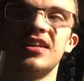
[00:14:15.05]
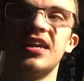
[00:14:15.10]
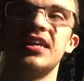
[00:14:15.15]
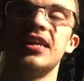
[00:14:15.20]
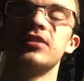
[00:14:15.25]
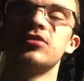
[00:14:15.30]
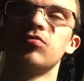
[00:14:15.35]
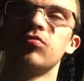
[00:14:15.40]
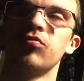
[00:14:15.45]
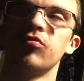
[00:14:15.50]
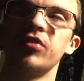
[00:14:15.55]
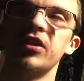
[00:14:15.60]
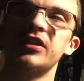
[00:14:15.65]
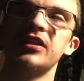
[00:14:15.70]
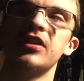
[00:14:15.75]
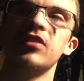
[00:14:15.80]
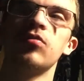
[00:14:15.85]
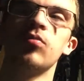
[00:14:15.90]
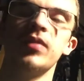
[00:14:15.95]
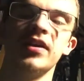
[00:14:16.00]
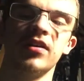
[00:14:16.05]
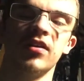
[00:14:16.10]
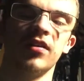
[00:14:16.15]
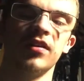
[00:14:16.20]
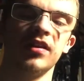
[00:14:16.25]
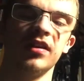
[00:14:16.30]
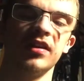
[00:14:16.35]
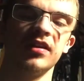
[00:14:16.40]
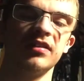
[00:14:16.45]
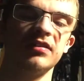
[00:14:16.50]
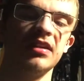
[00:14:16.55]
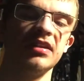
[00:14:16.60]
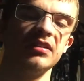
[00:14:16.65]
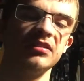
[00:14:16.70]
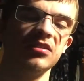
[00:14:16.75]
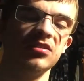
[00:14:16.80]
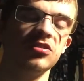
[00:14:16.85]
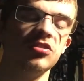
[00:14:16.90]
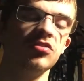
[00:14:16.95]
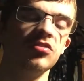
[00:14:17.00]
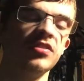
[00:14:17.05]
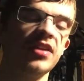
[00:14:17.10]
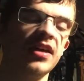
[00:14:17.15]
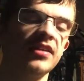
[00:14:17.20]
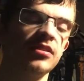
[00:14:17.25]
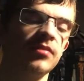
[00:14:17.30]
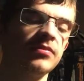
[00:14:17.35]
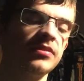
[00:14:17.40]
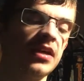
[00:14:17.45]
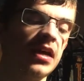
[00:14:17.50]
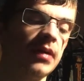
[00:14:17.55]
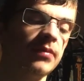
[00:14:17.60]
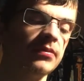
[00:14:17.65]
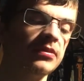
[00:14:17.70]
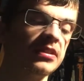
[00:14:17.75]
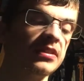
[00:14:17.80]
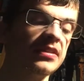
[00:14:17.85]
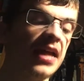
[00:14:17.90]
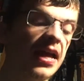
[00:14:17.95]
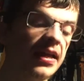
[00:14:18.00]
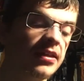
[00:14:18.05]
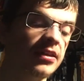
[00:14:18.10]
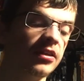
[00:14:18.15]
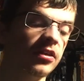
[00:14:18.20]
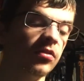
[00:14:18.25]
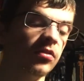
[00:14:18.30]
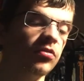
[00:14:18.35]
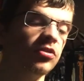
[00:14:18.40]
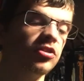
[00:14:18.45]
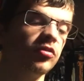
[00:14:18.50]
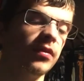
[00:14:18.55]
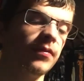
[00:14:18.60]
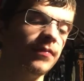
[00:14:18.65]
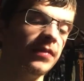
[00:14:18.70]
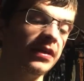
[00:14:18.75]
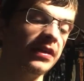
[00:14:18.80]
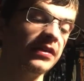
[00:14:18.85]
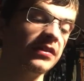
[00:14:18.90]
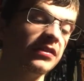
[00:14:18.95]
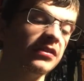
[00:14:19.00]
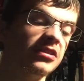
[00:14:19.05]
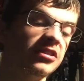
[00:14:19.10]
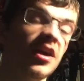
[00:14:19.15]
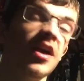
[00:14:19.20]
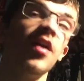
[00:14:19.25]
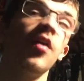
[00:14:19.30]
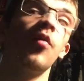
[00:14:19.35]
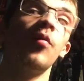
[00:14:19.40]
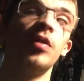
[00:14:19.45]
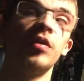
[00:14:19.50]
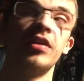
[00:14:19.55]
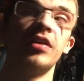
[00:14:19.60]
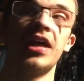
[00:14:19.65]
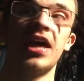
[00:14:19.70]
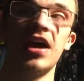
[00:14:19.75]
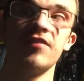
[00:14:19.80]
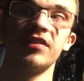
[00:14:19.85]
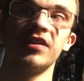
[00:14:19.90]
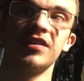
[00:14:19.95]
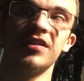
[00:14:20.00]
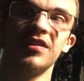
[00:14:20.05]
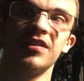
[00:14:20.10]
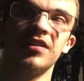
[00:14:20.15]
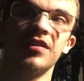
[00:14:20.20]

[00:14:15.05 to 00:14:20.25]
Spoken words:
And it's really weird that it doesn't do that sometimes. And that usually means we don't have it.